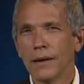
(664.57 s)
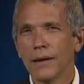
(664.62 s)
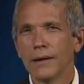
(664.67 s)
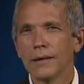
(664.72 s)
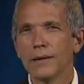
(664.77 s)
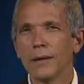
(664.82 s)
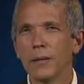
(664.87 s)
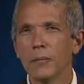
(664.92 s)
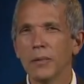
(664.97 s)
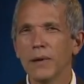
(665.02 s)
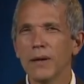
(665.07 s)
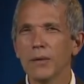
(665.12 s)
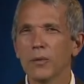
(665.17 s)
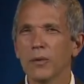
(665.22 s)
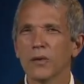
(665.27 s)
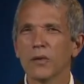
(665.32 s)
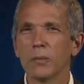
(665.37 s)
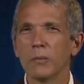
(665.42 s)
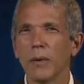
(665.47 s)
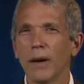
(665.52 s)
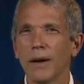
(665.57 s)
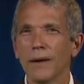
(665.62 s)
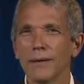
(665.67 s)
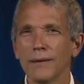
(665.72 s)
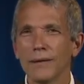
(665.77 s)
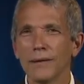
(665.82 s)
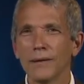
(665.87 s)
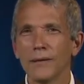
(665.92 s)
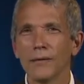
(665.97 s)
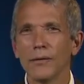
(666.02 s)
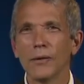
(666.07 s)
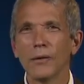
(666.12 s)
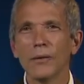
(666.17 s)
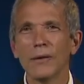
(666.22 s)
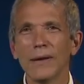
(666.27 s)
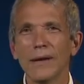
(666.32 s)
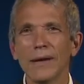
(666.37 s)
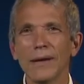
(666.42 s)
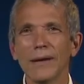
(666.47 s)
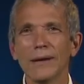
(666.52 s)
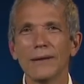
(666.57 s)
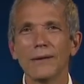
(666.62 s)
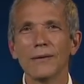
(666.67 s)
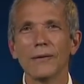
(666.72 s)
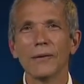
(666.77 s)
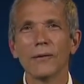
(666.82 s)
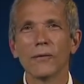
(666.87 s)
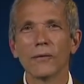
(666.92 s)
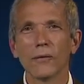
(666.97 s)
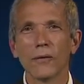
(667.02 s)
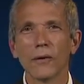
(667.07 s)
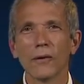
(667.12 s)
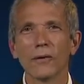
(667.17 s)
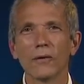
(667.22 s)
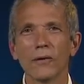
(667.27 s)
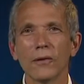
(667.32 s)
To be responsive, you need to first